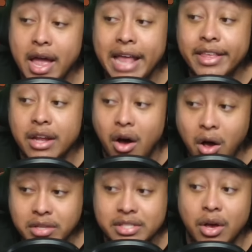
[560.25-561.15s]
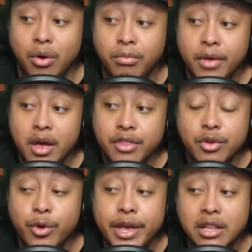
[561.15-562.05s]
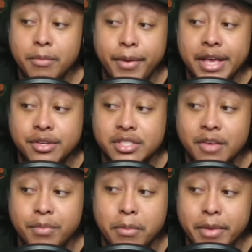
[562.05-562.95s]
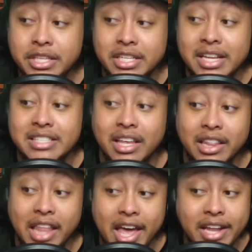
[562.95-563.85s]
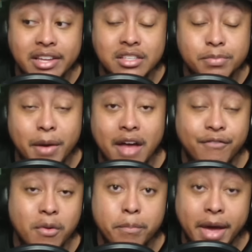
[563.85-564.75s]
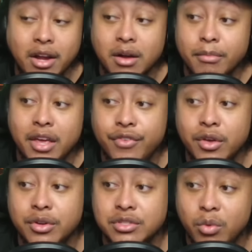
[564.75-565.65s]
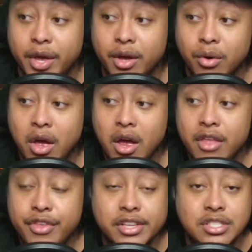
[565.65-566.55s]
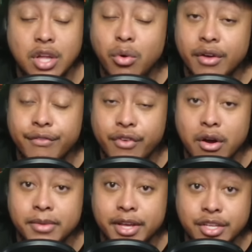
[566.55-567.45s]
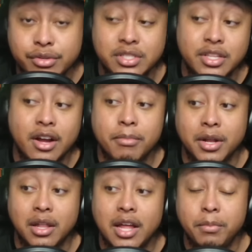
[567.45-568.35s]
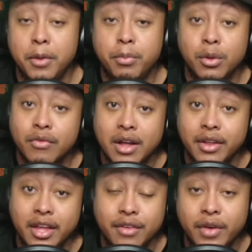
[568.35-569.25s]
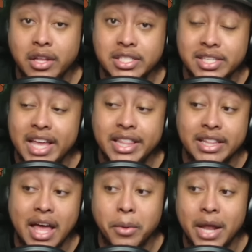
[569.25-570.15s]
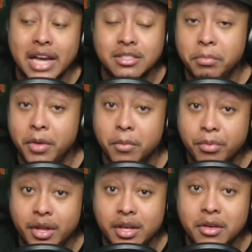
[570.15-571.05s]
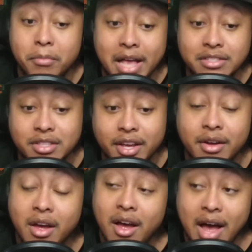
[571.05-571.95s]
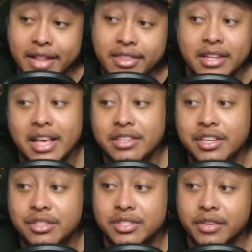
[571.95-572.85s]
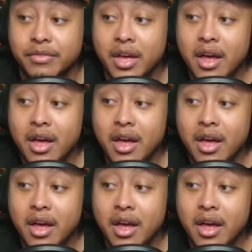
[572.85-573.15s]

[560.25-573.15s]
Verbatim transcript: And then also, the New England Patriots have been mentioned as a landing spot for Baker Mayfield. Mayfield as well. There's no confirmed interest there, but a lot of people around the NFL are saying that that would actually be a pretty good match there. I think that's interesting.